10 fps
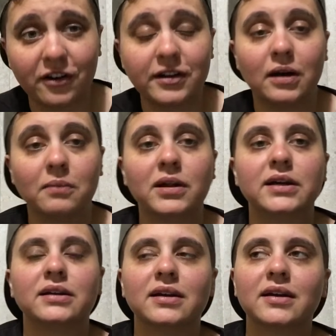and I'm
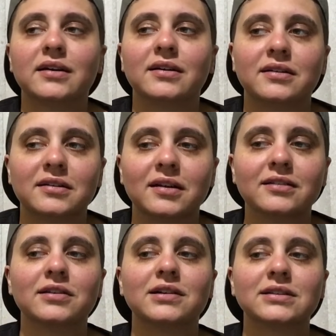like, yeah, that
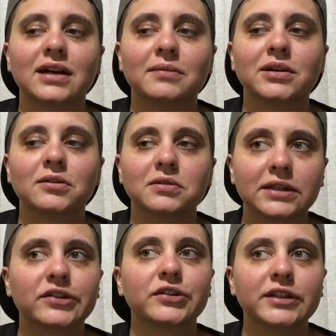was a long time ago,
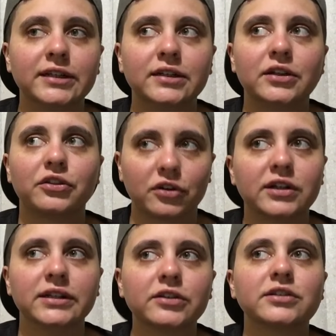literally
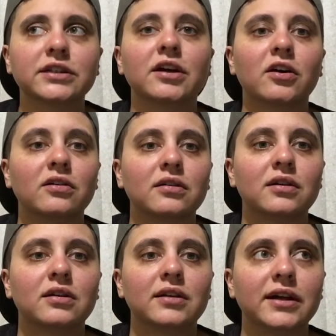30 years ago.
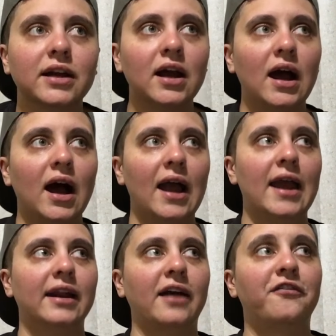Like,
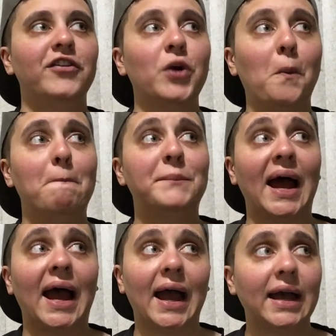and I feel
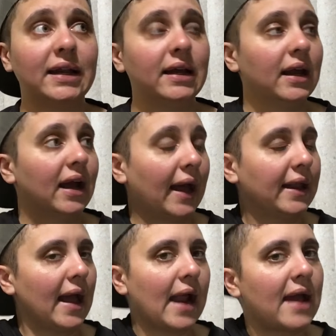bad.
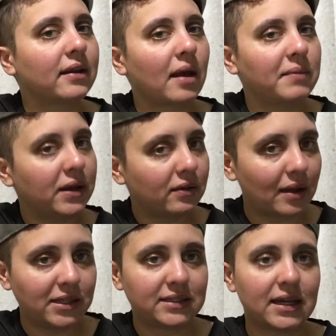And let
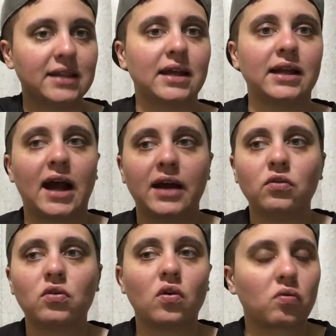me say that, like, I
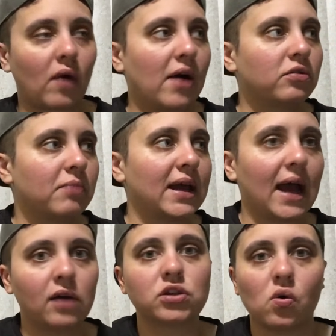don't go around my
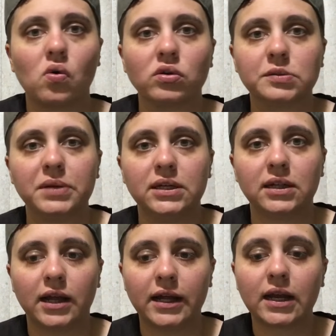household being
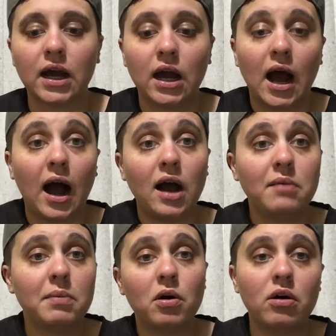like,
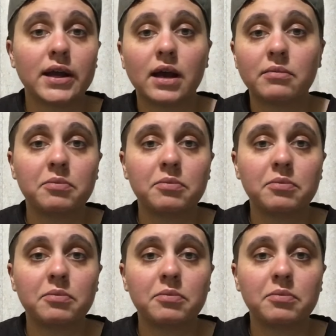I'm a boy.